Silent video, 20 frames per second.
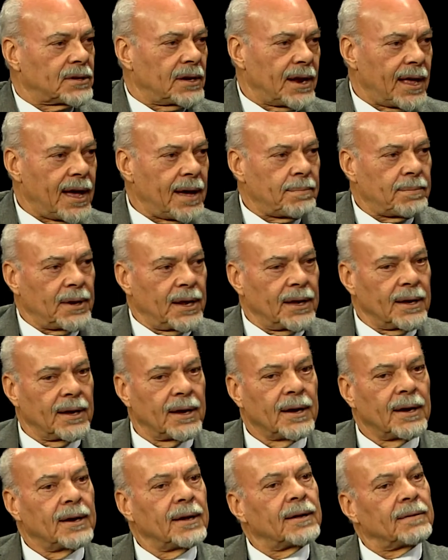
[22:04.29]
and happening,
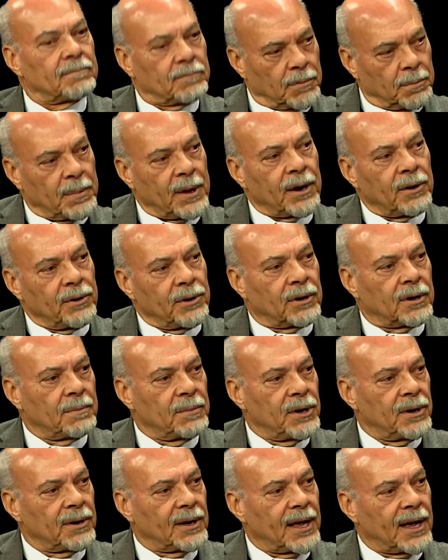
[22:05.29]
the better you
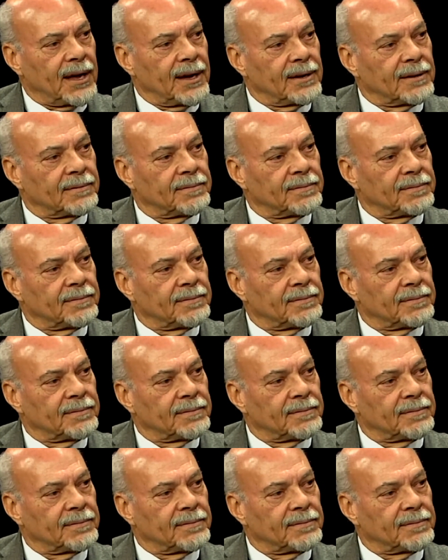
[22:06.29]
communicate.